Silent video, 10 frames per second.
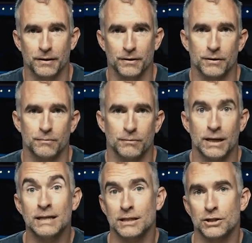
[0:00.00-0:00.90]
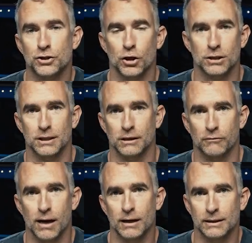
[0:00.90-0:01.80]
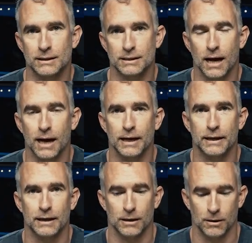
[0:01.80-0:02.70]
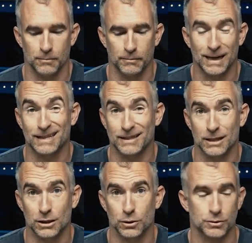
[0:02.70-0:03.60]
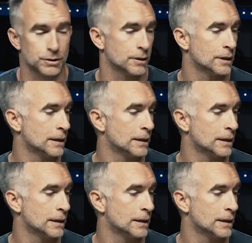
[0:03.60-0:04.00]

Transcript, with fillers: the lens is jostling around inside, um, making things loose.